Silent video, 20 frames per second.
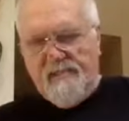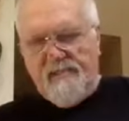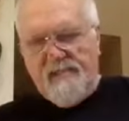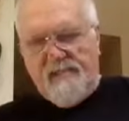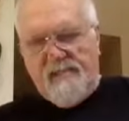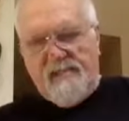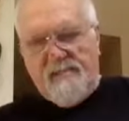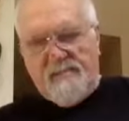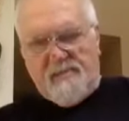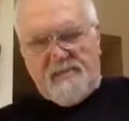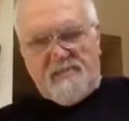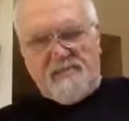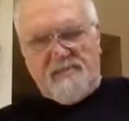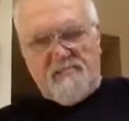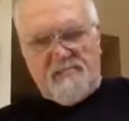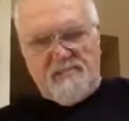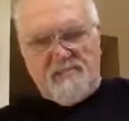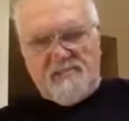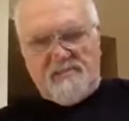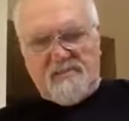And this
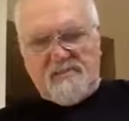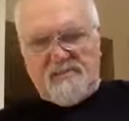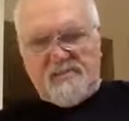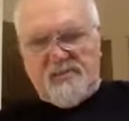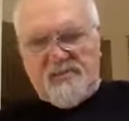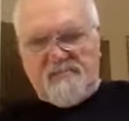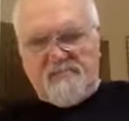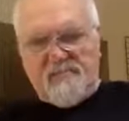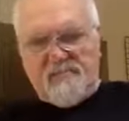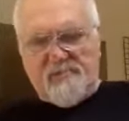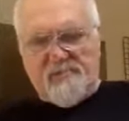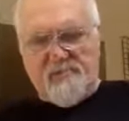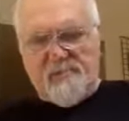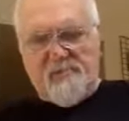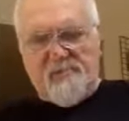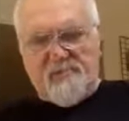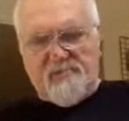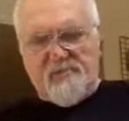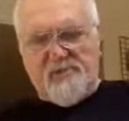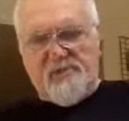chapter is
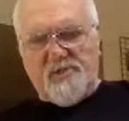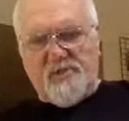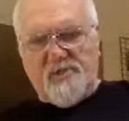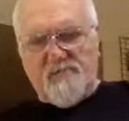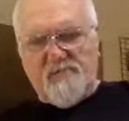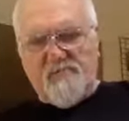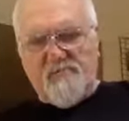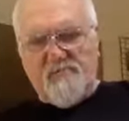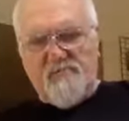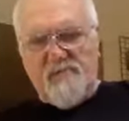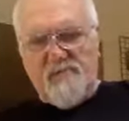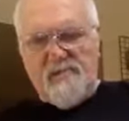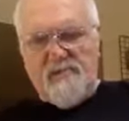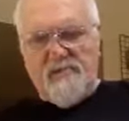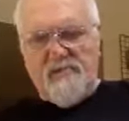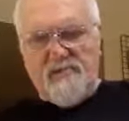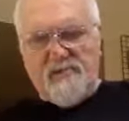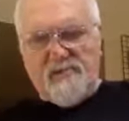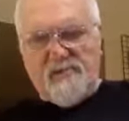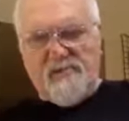called
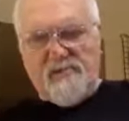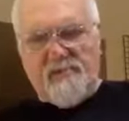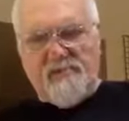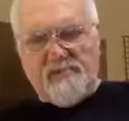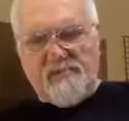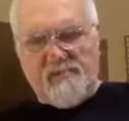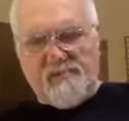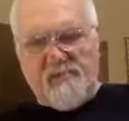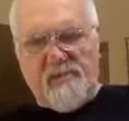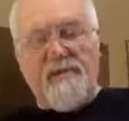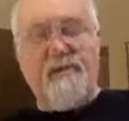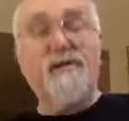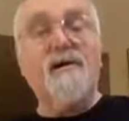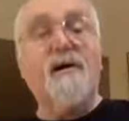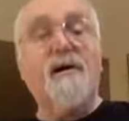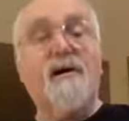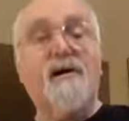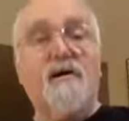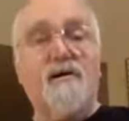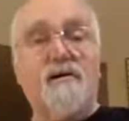Genuine Thundering
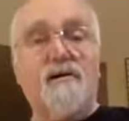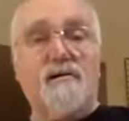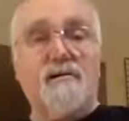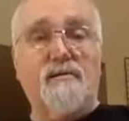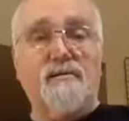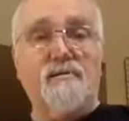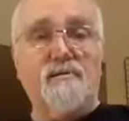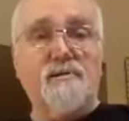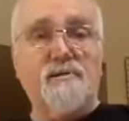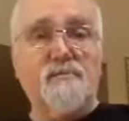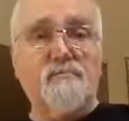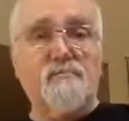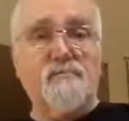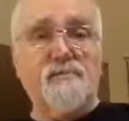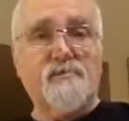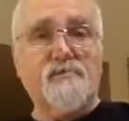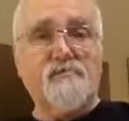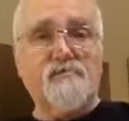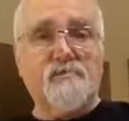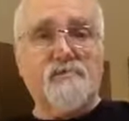Ahas,
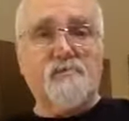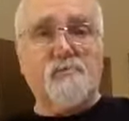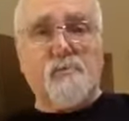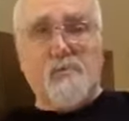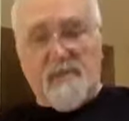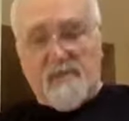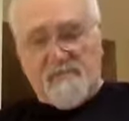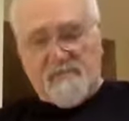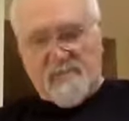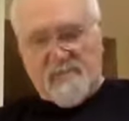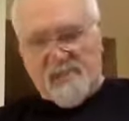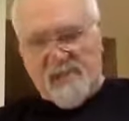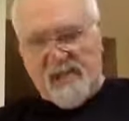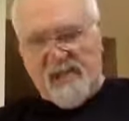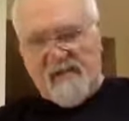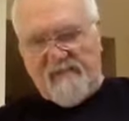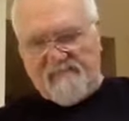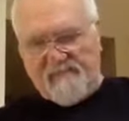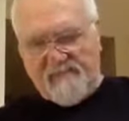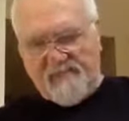which was what I was
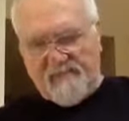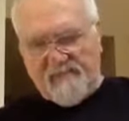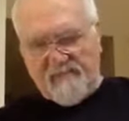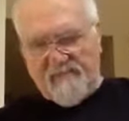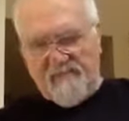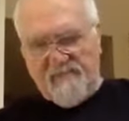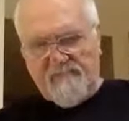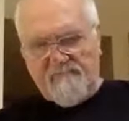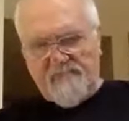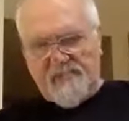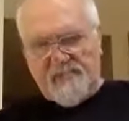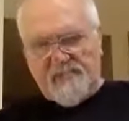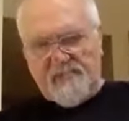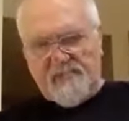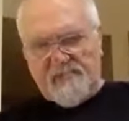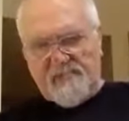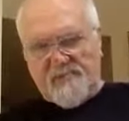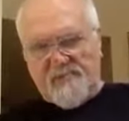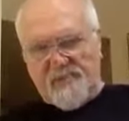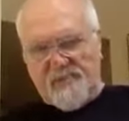after by
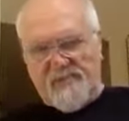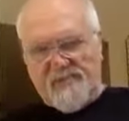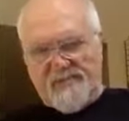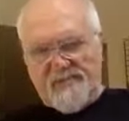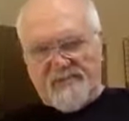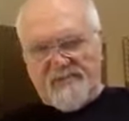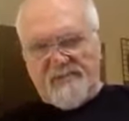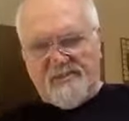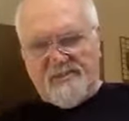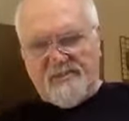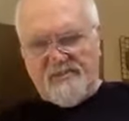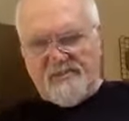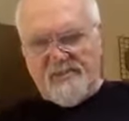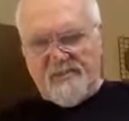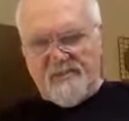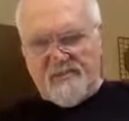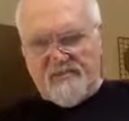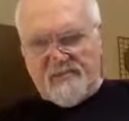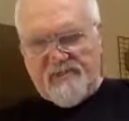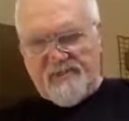using idea
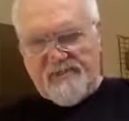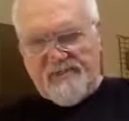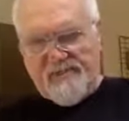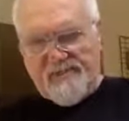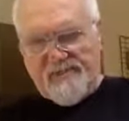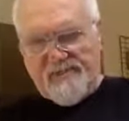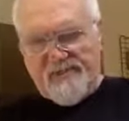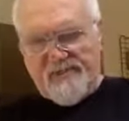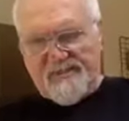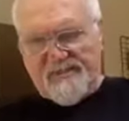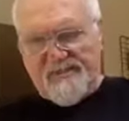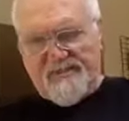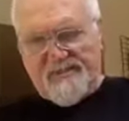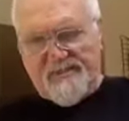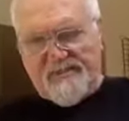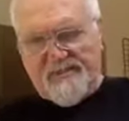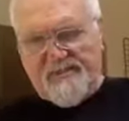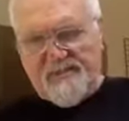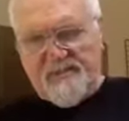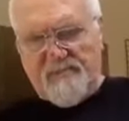generation
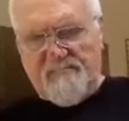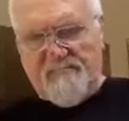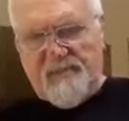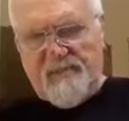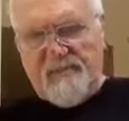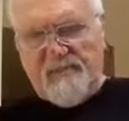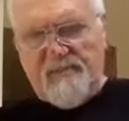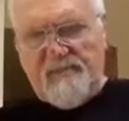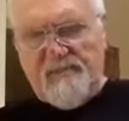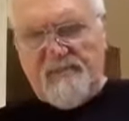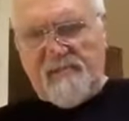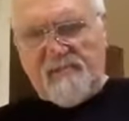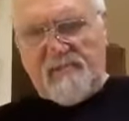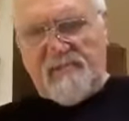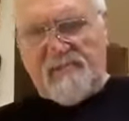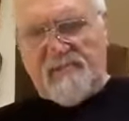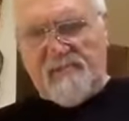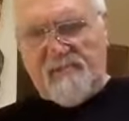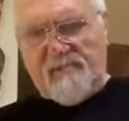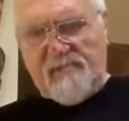techniques and making
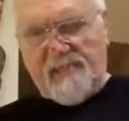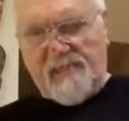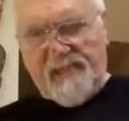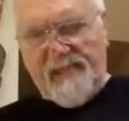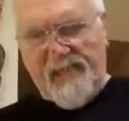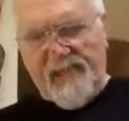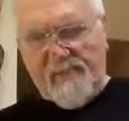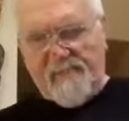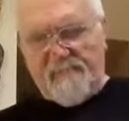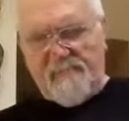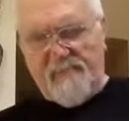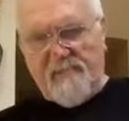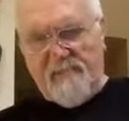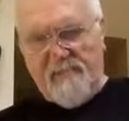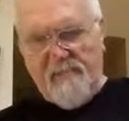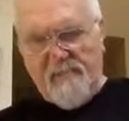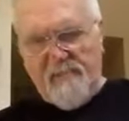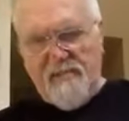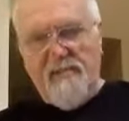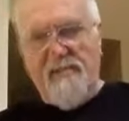creativity happen
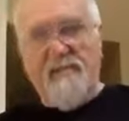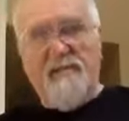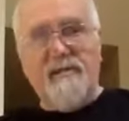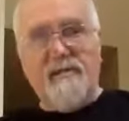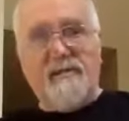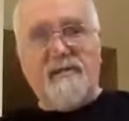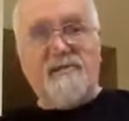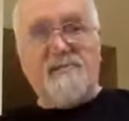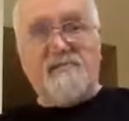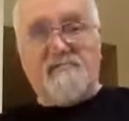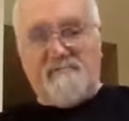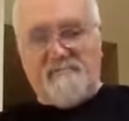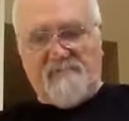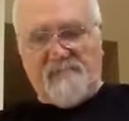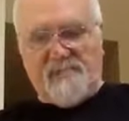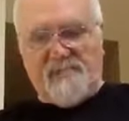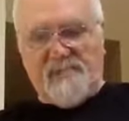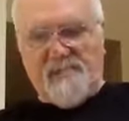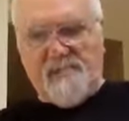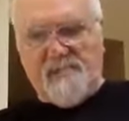as a
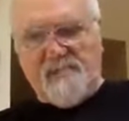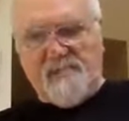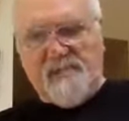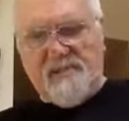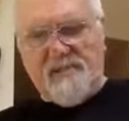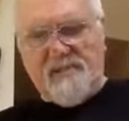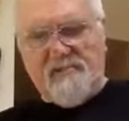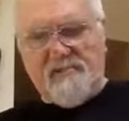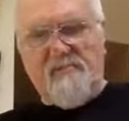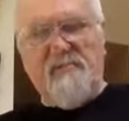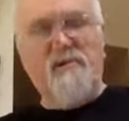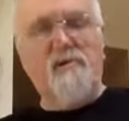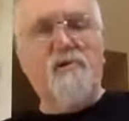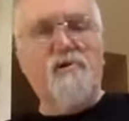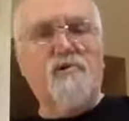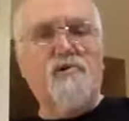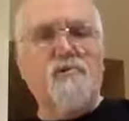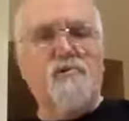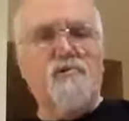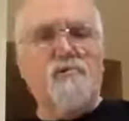facilitator
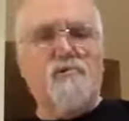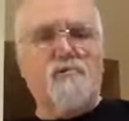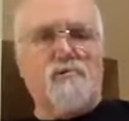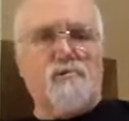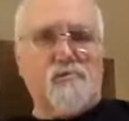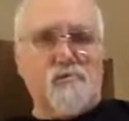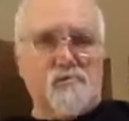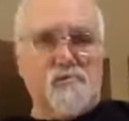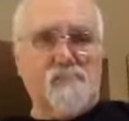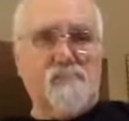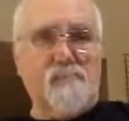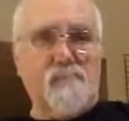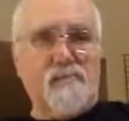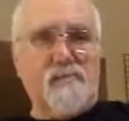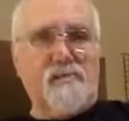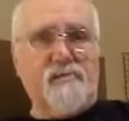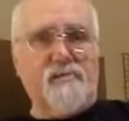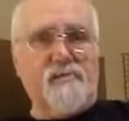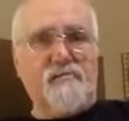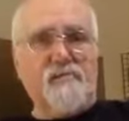or a group
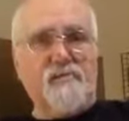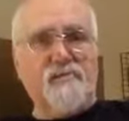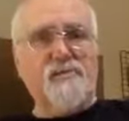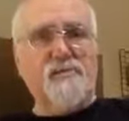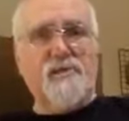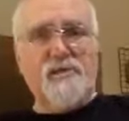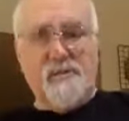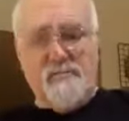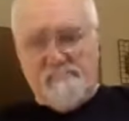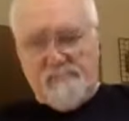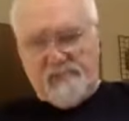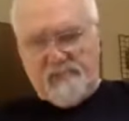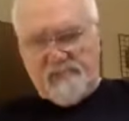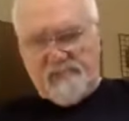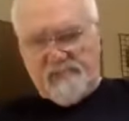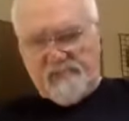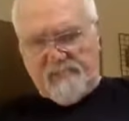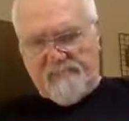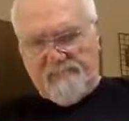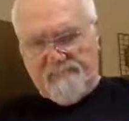leader, a team
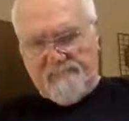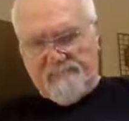leader.